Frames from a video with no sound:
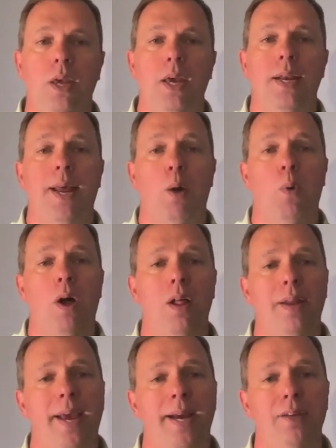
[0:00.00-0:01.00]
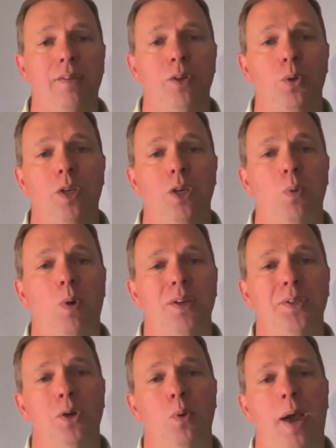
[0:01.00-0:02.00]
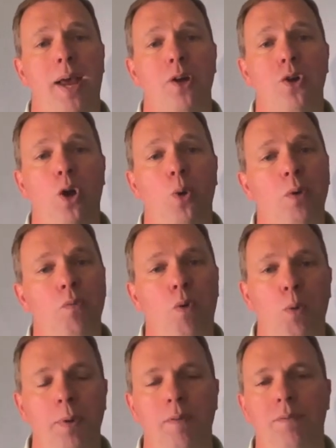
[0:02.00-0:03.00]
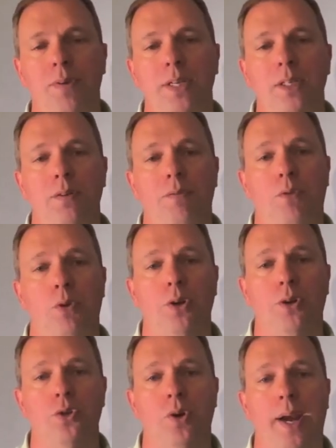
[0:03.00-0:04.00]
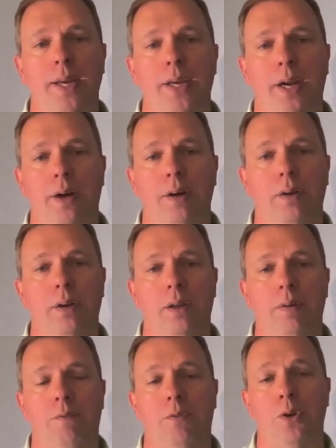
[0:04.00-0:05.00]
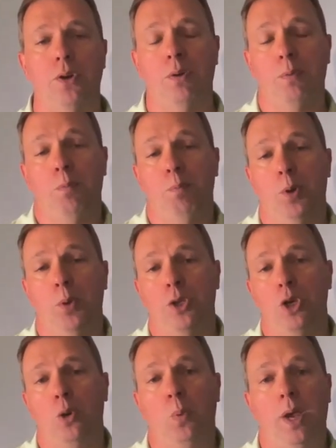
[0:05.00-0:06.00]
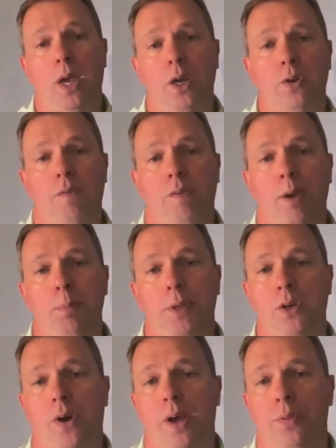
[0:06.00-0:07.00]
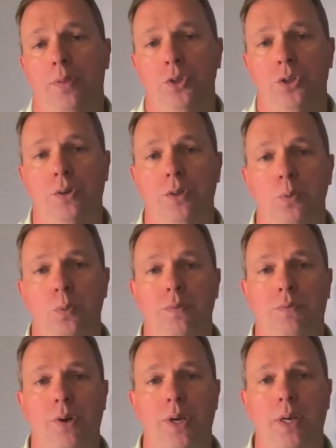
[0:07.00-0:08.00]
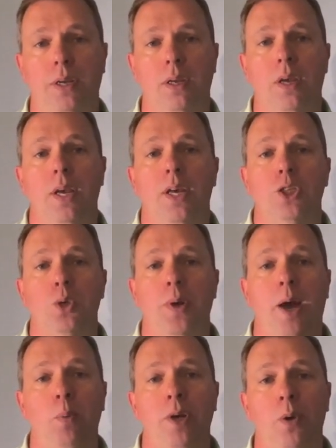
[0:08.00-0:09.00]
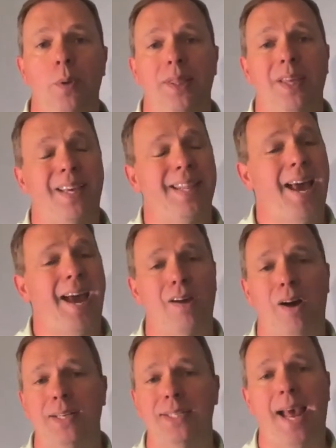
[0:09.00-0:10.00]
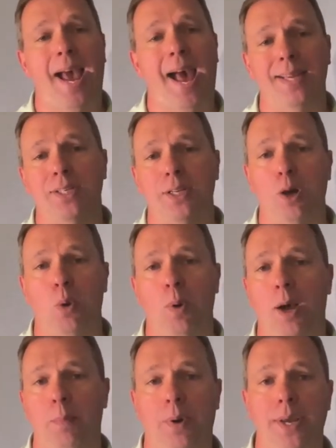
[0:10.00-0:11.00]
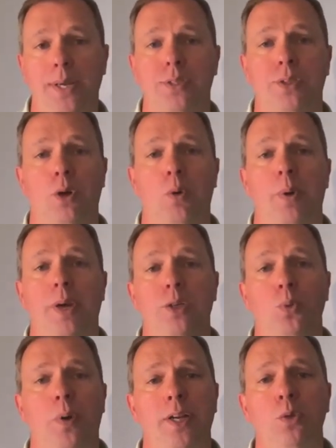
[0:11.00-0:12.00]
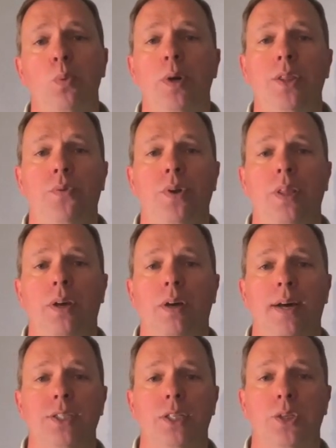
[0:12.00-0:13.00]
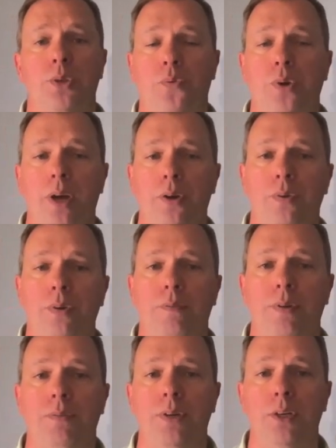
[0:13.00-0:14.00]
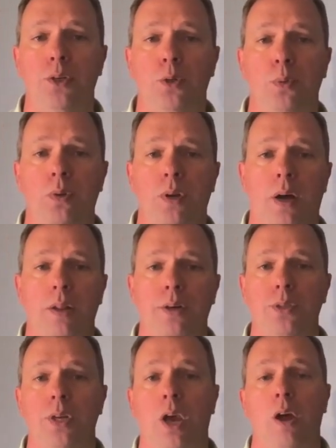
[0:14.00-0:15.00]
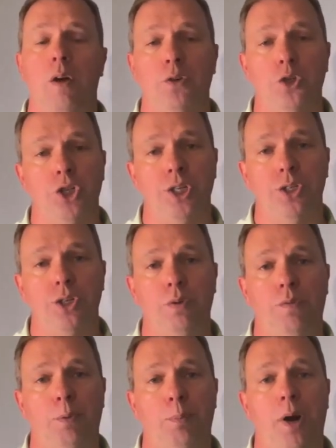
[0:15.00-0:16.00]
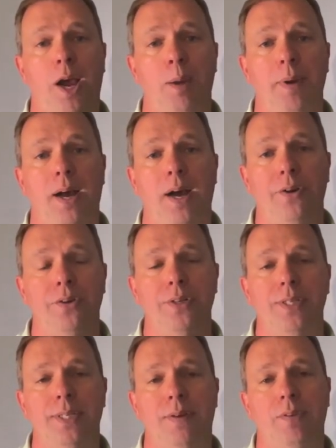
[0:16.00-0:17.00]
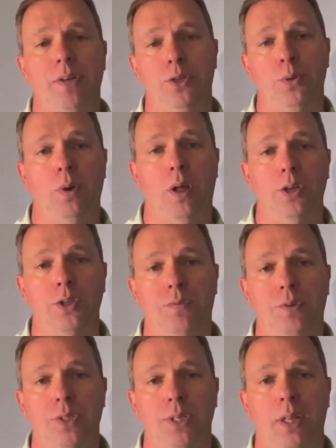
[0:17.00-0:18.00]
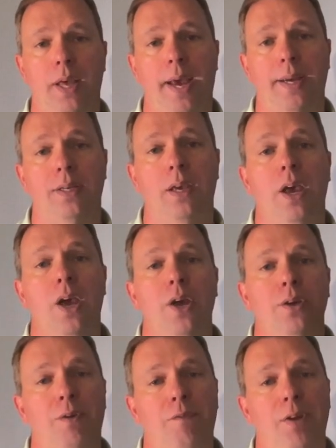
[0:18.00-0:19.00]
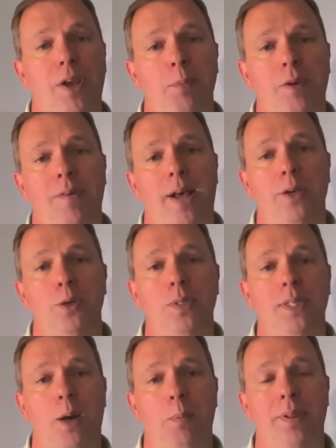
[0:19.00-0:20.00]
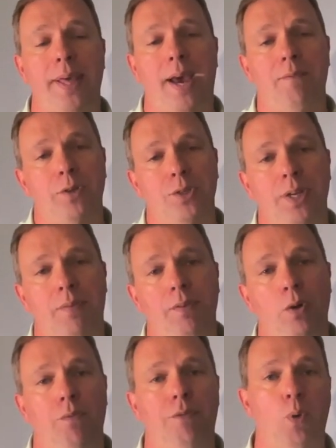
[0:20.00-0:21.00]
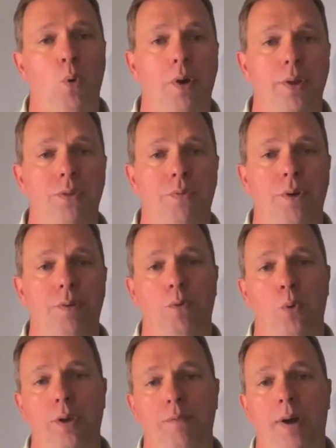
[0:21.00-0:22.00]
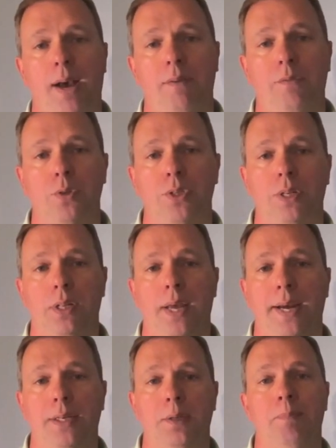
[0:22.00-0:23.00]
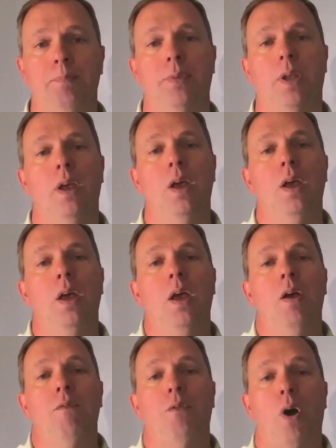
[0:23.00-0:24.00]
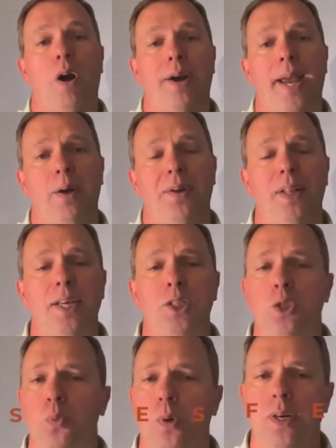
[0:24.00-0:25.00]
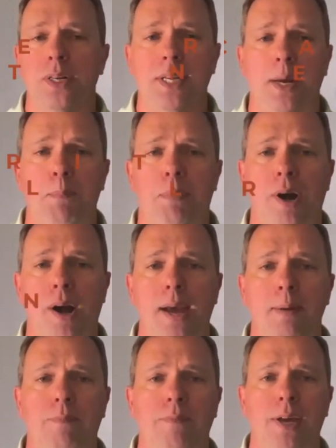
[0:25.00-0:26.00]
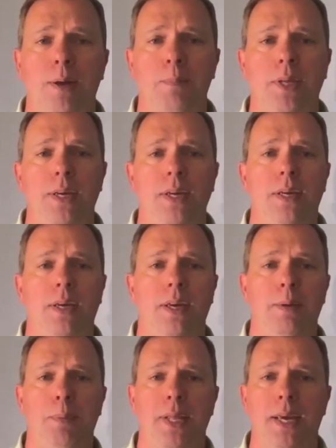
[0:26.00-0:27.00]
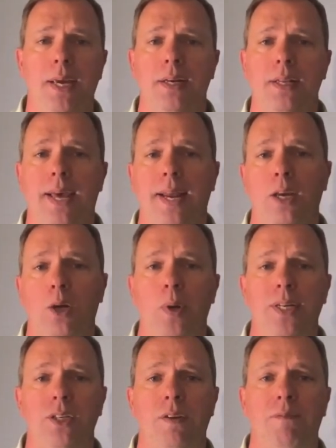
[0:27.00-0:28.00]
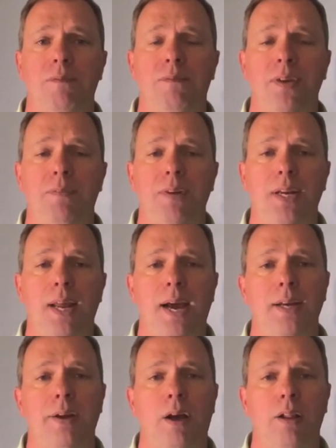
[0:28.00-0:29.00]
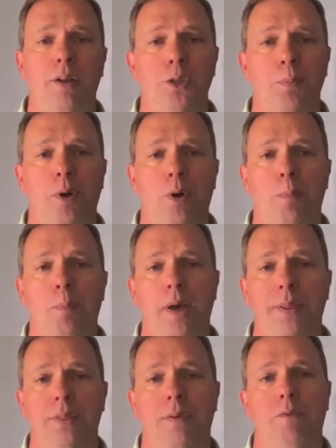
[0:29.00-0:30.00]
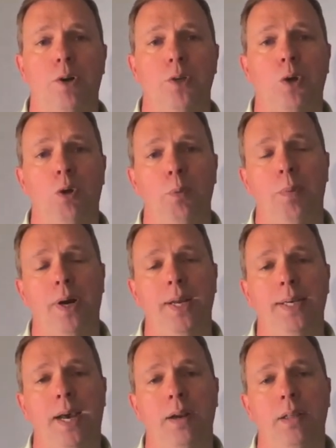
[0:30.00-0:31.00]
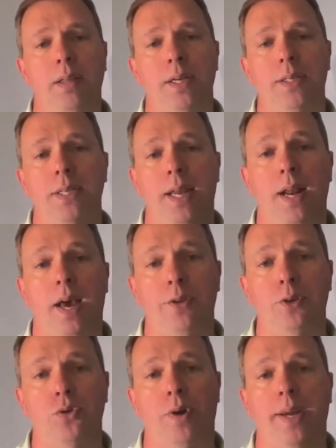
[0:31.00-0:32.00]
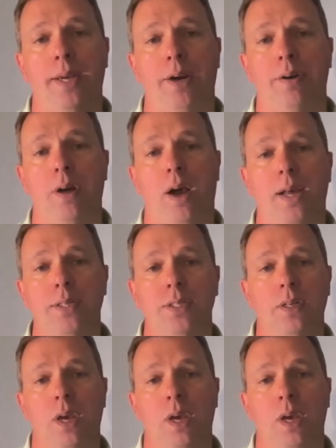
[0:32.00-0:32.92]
Now, while on active duty, you also had no enrollment fees for your TRICARE for both you and your family. Your health insurance was free. So now we know that that cost has to go up, right? So in 2023, the cost is $352 for just you for Prime and $172 for Select. Your family values double that for $704 and $345 for Select. For our calculations, we're going to say Prime family plan that equates to $59 per month. For a total breakdown of this and other TRICARE costs,